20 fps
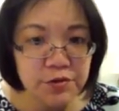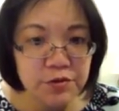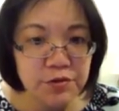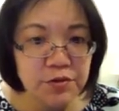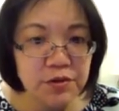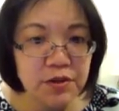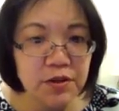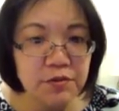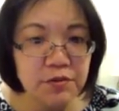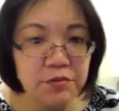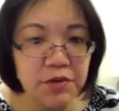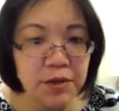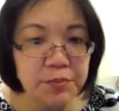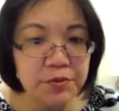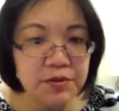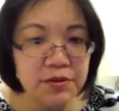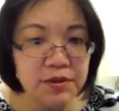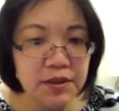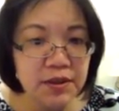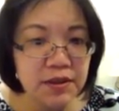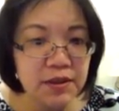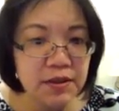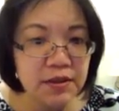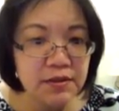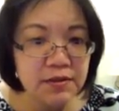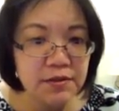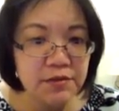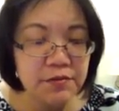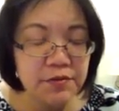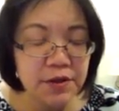So you can represent it
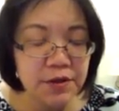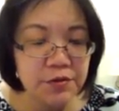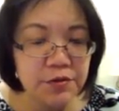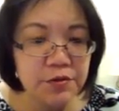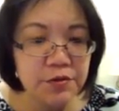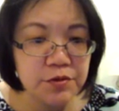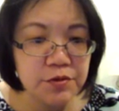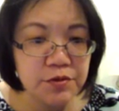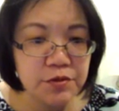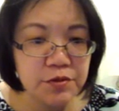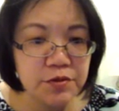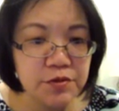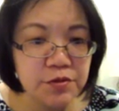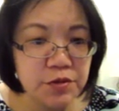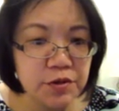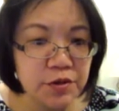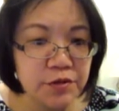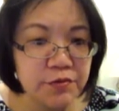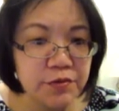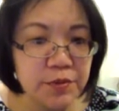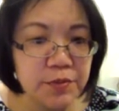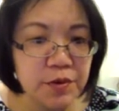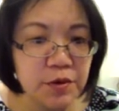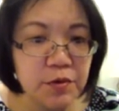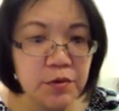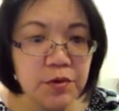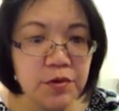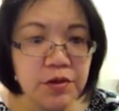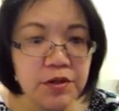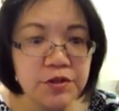as a vector starting from
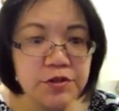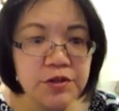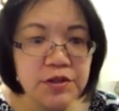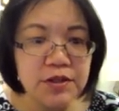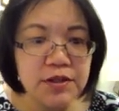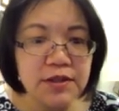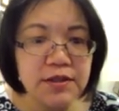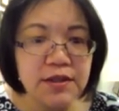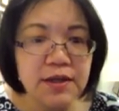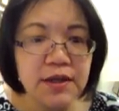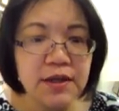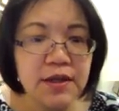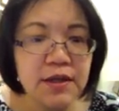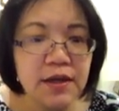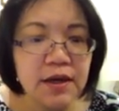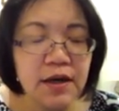the origin.